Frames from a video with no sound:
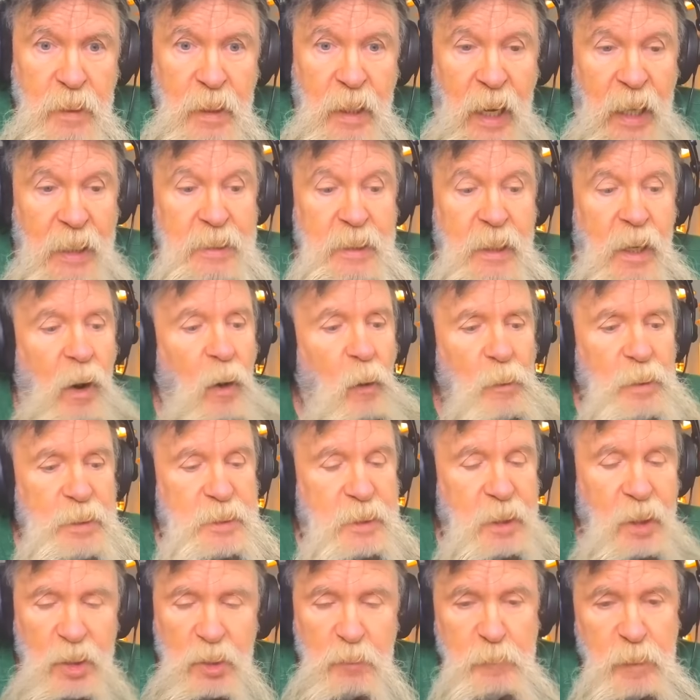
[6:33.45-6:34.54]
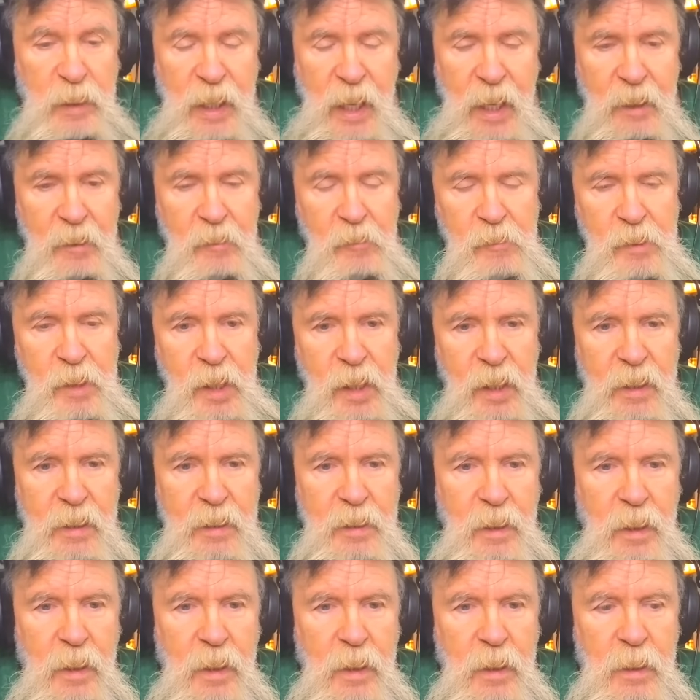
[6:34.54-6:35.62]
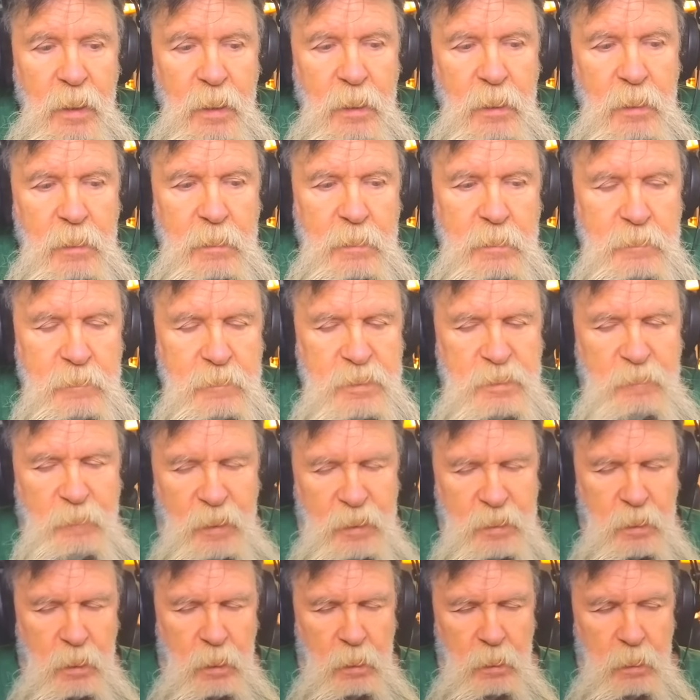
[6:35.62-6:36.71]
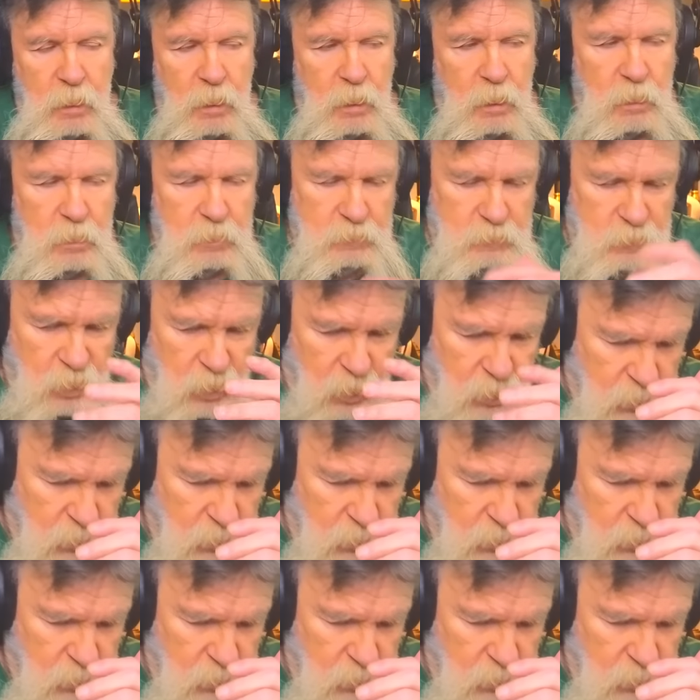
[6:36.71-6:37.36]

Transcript: They said, "Oh, has Dutch been out here yet?" Uh, so I say, uh, "Yeah,